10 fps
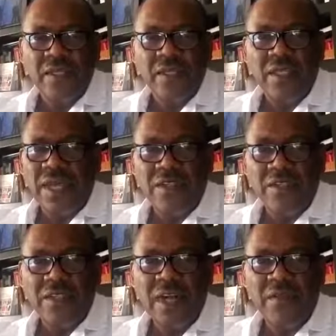That
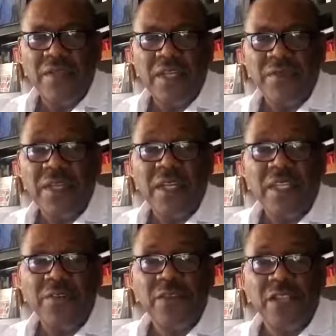doesn't happen, not because
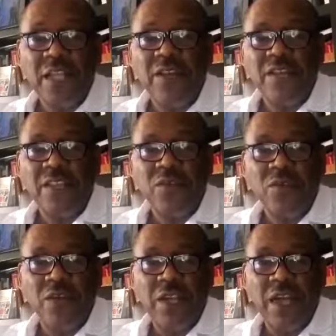different areas of the
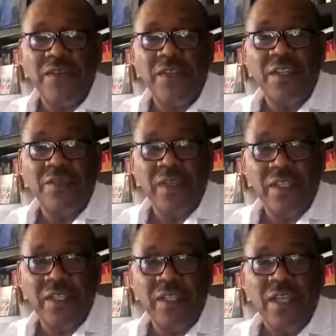world have
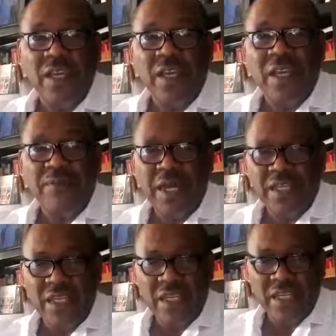different
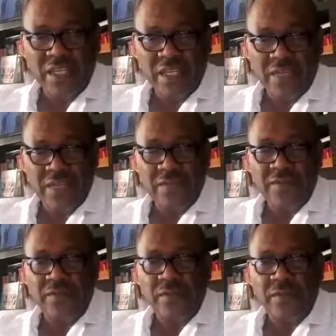climatic conditions.
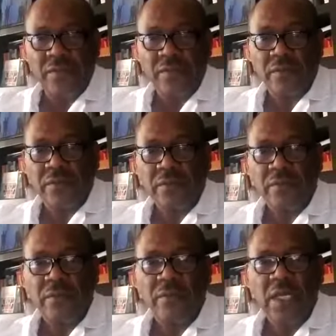
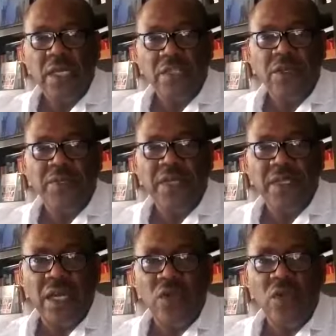Some
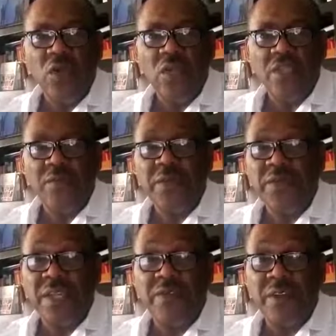places are cold, some
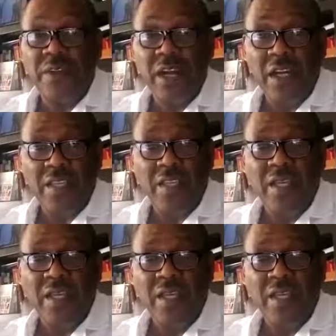places are very hot.